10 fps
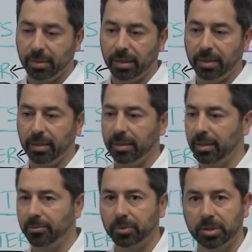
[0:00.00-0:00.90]

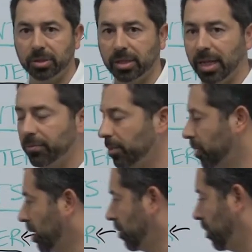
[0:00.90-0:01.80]
it just came from
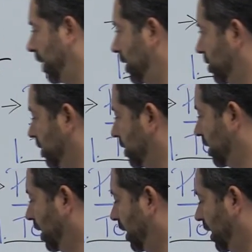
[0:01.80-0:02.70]
talking with patients,
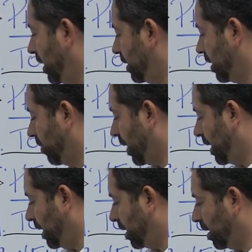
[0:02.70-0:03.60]
is
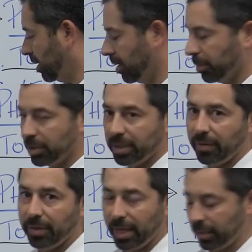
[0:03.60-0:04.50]
right here, number
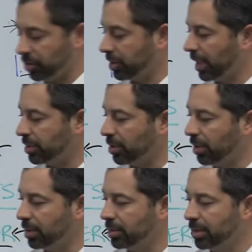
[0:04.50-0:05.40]
7, exercise
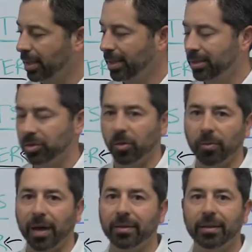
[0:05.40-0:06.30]
cards. So
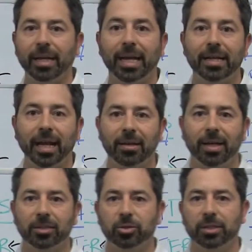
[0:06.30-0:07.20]
rather than hand out
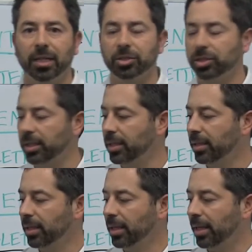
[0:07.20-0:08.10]
an exercise sheet,
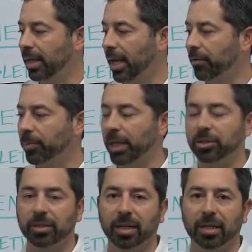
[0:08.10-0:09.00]
every
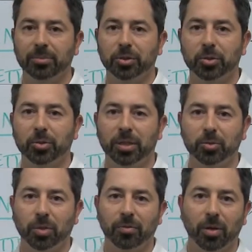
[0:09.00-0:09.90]
patient that comes through
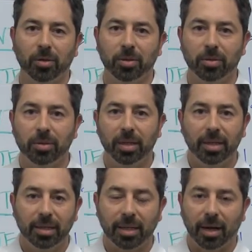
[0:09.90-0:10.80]
gets one of our little
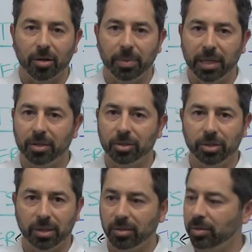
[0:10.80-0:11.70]
carabiners.
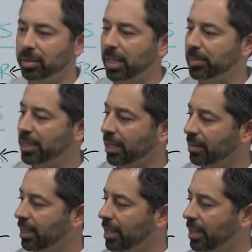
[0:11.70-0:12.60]
You can do the same exact
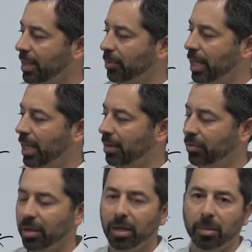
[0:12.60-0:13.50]
thing, and then we
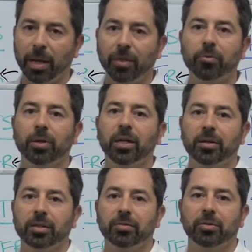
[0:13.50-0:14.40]
have about
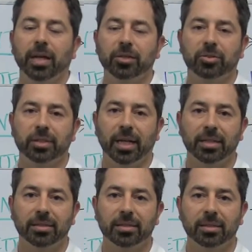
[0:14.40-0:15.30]
300 different
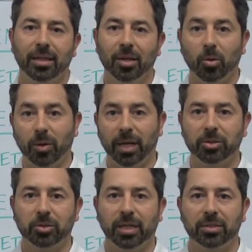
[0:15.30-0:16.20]
exercises on
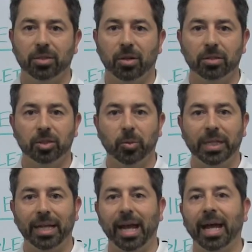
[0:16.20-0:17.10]
exercise cards, so we
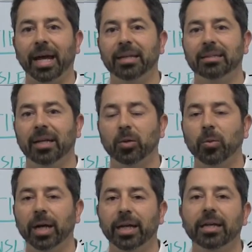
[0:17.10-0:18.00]
can add and take
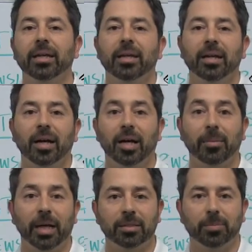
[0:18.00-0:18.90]
away
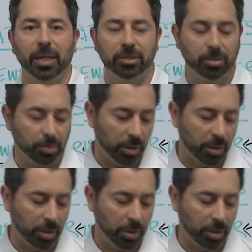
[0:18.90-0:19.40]
as a patient